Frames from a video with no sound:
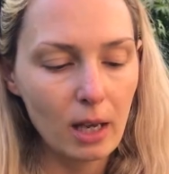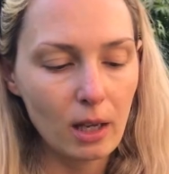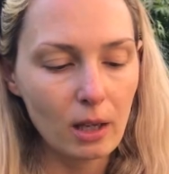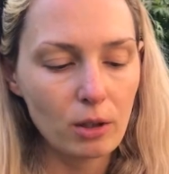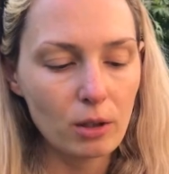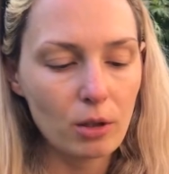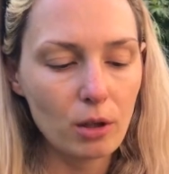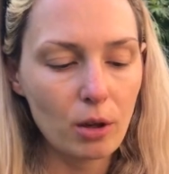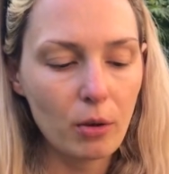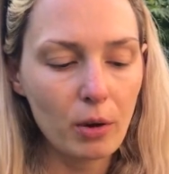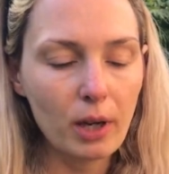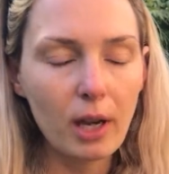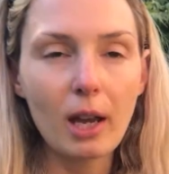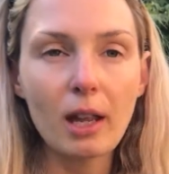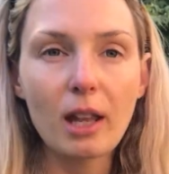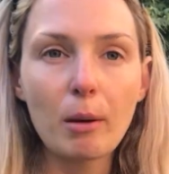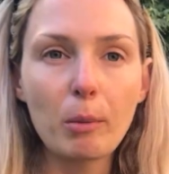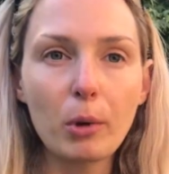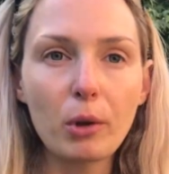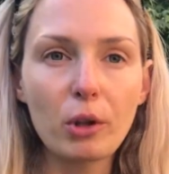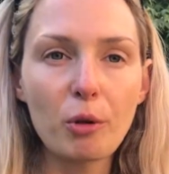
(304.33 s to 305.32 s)
So again,
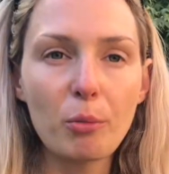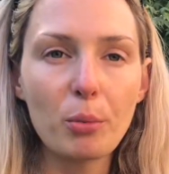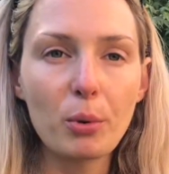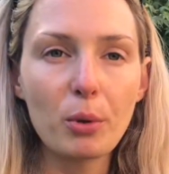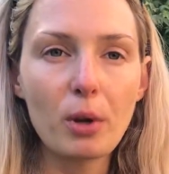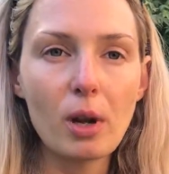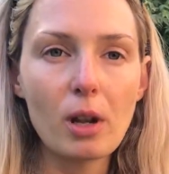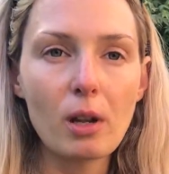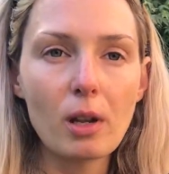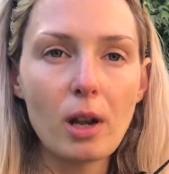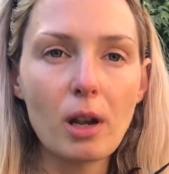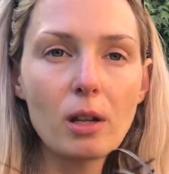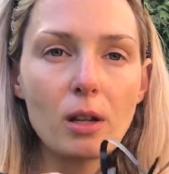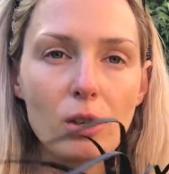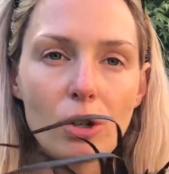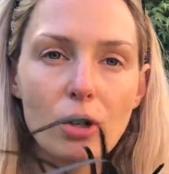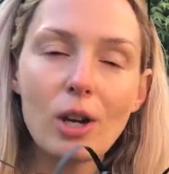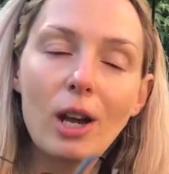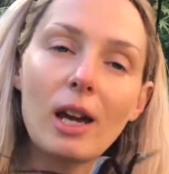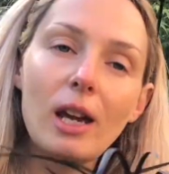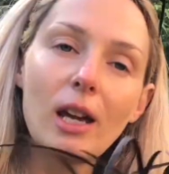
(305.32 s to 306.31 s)
I'm gonna put it in a
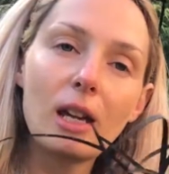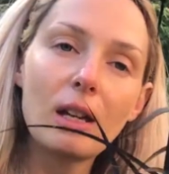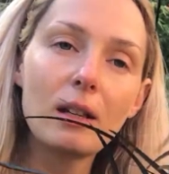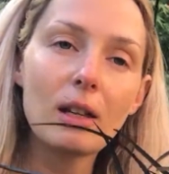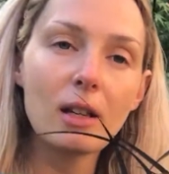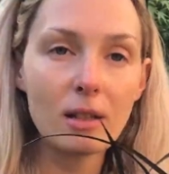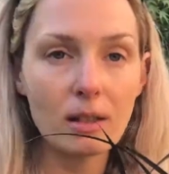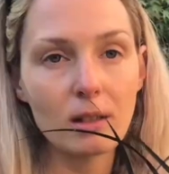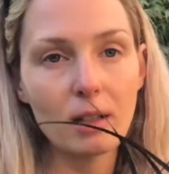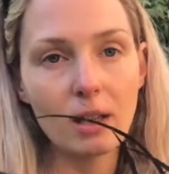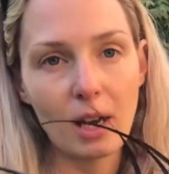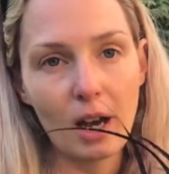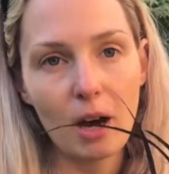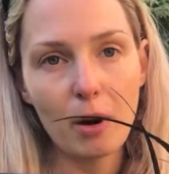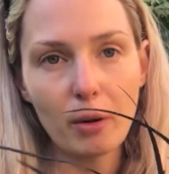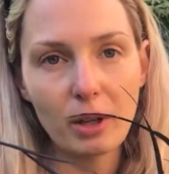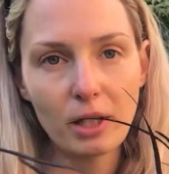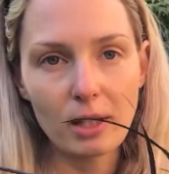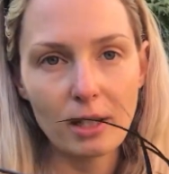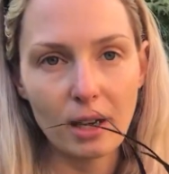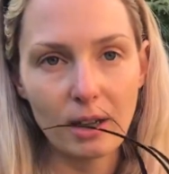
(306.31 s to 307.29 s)
shade and see how
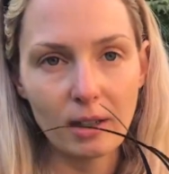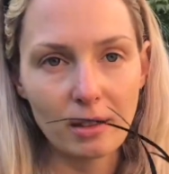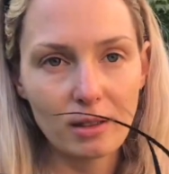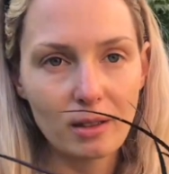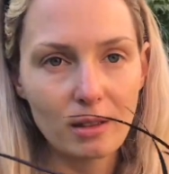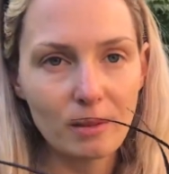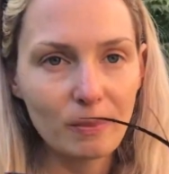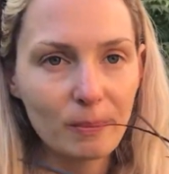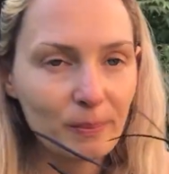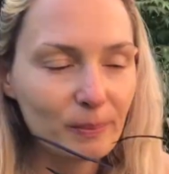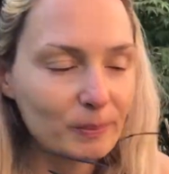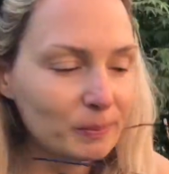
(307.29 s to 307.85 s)
it does.